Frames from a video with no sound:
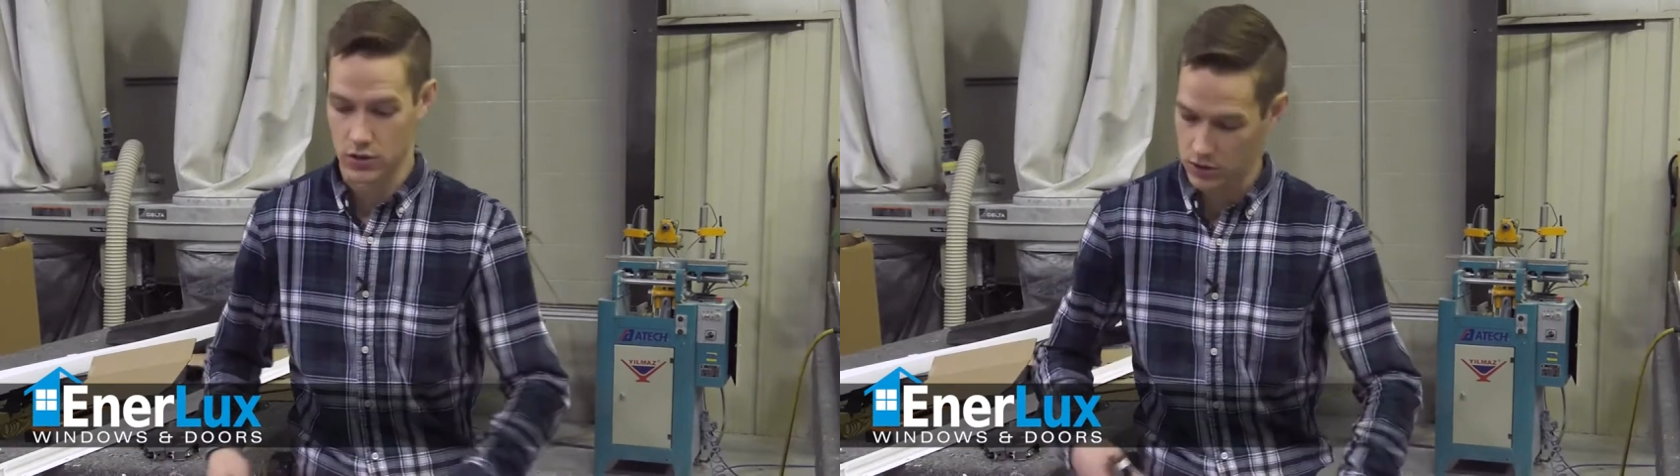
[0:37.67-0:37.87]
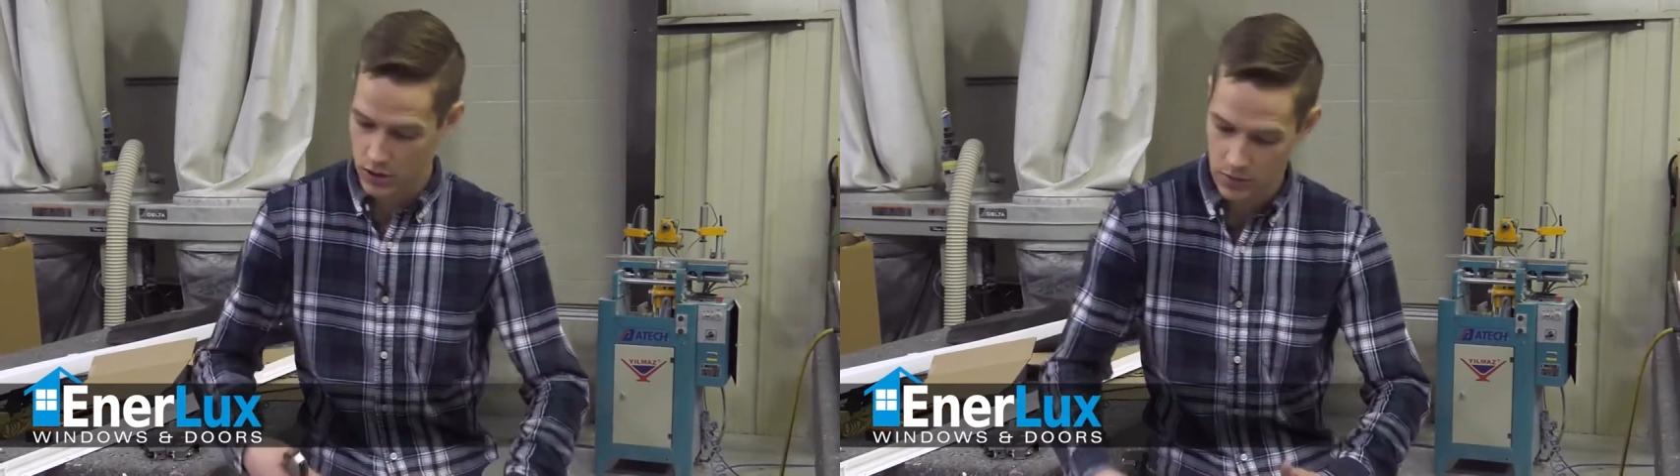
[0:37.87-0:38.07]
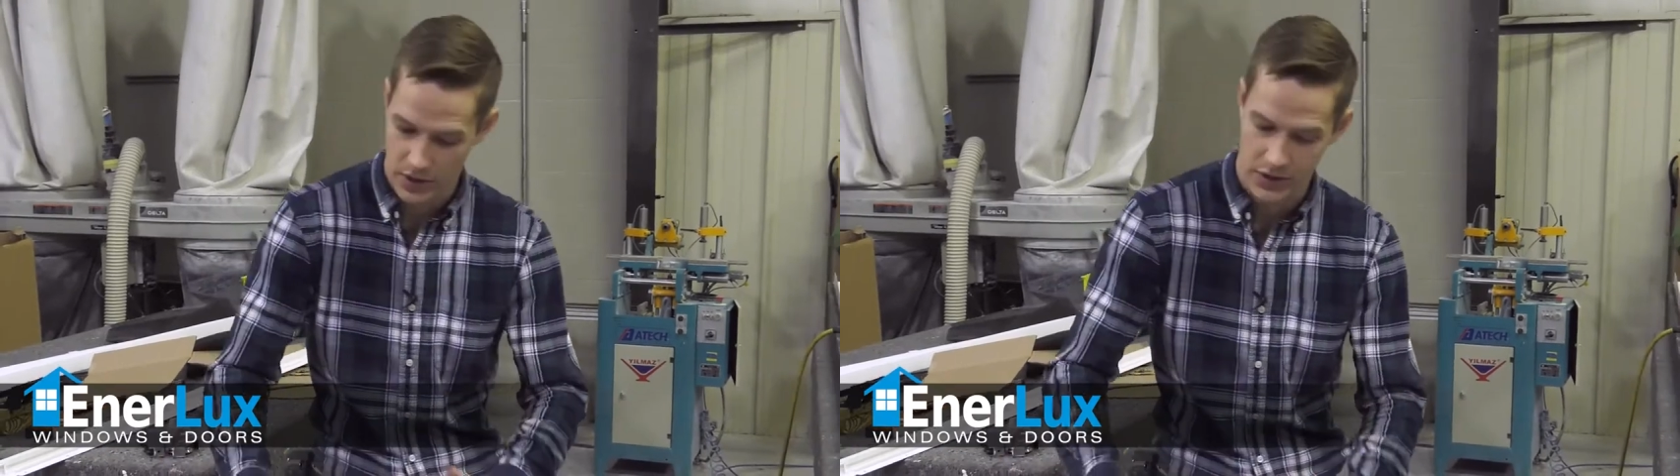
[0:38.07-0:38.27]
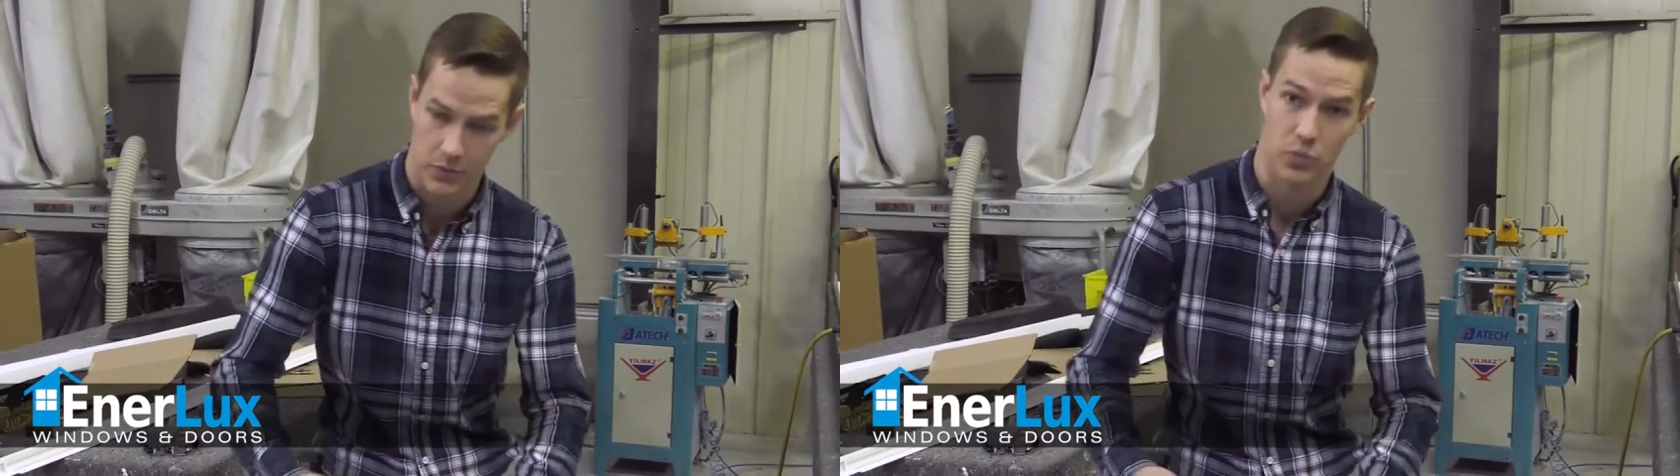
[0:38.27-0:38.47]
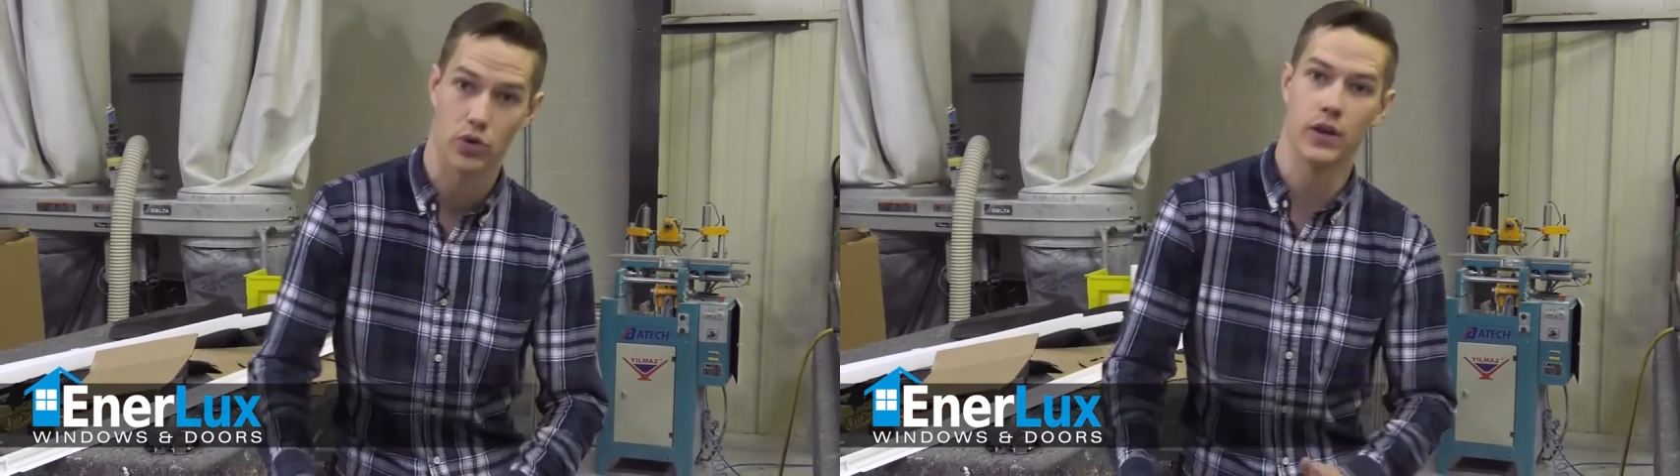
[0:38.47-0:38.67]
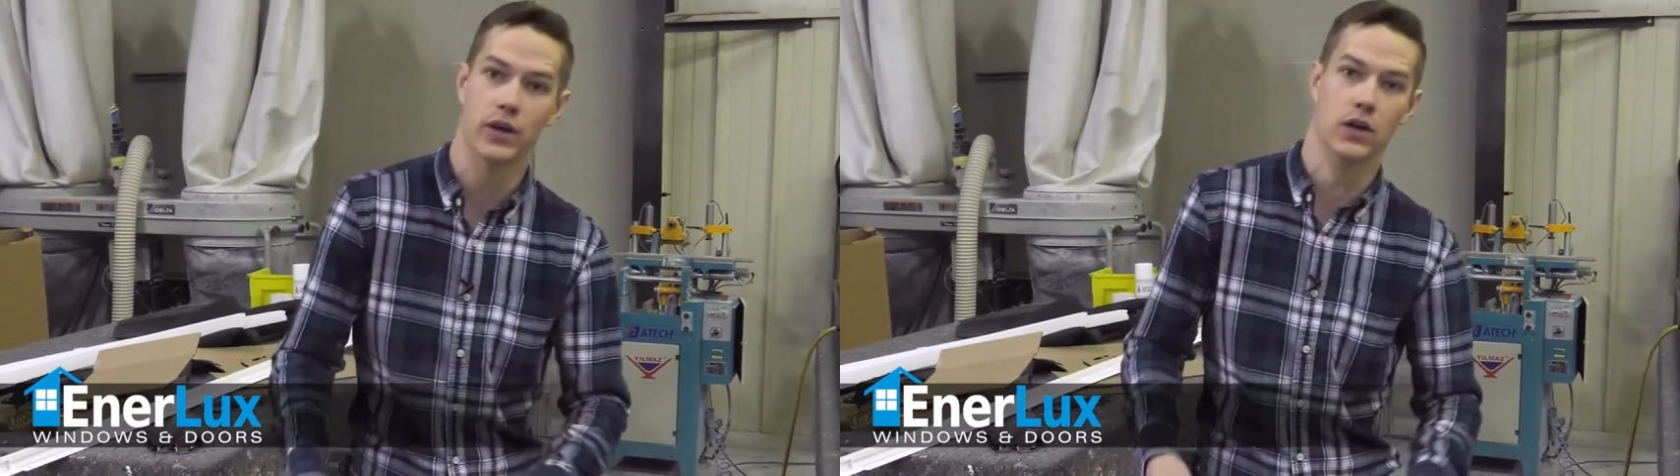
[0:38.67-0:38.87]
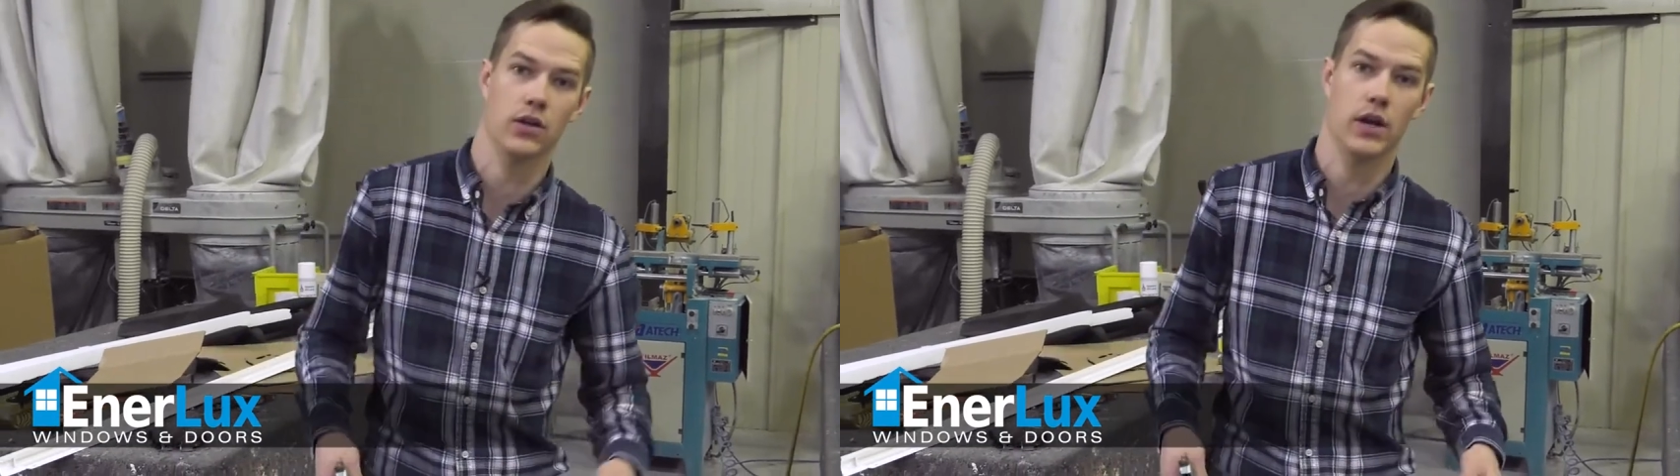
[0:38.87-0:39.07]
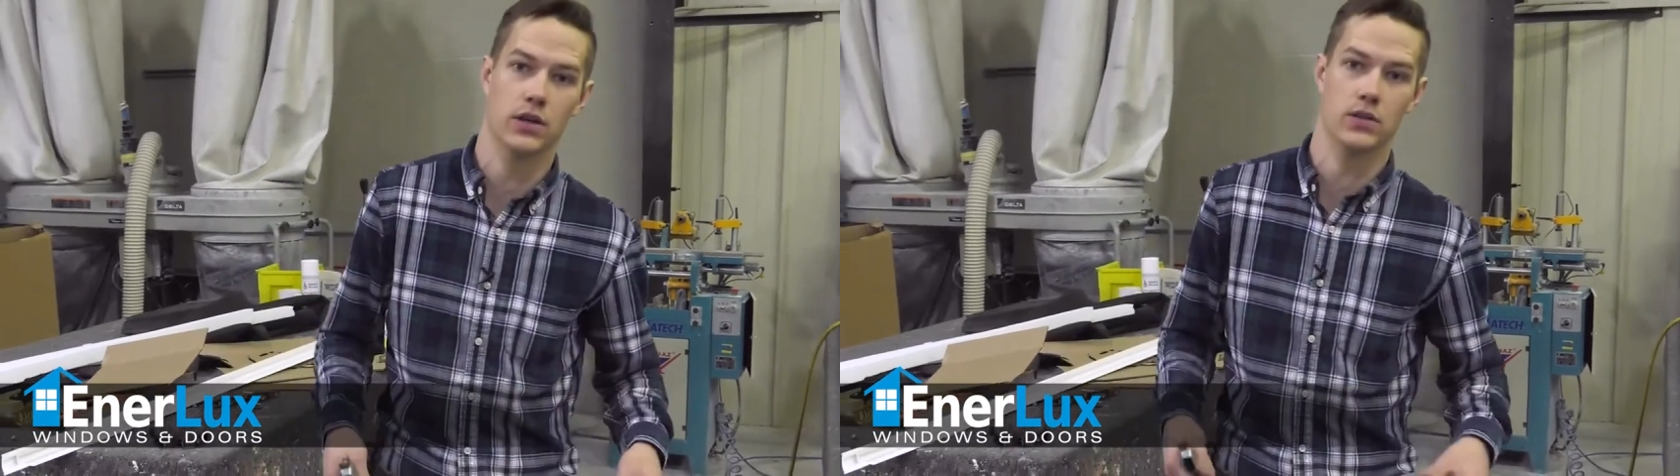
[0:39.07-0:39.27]
There's going to be debris that
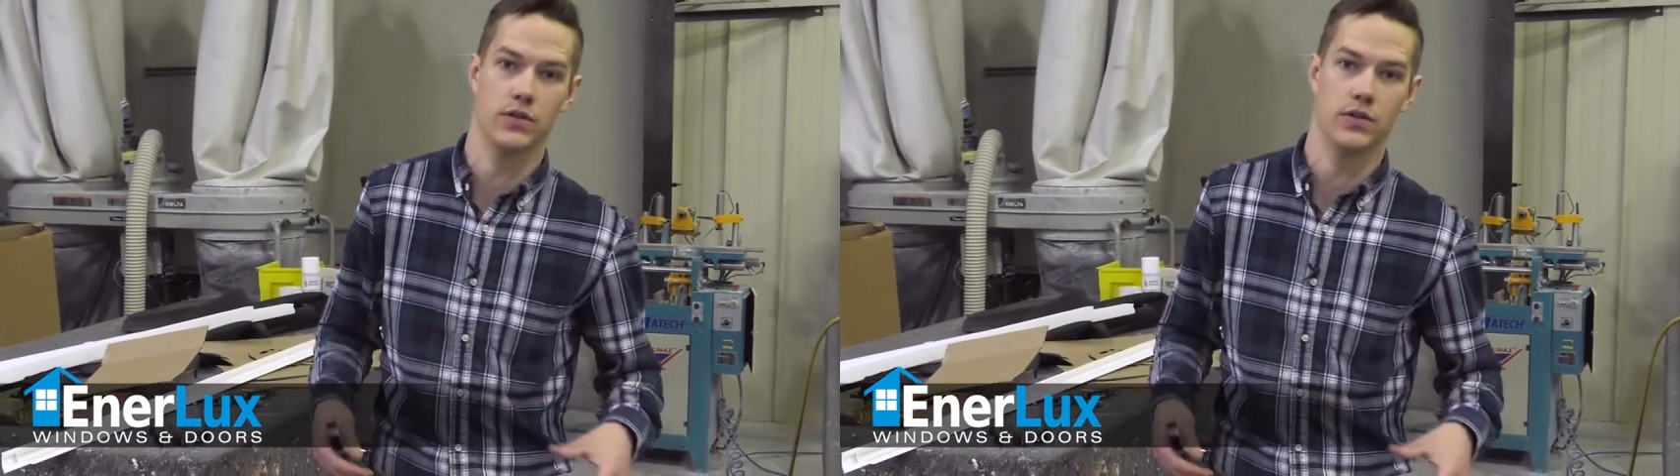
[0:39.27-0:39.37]
collects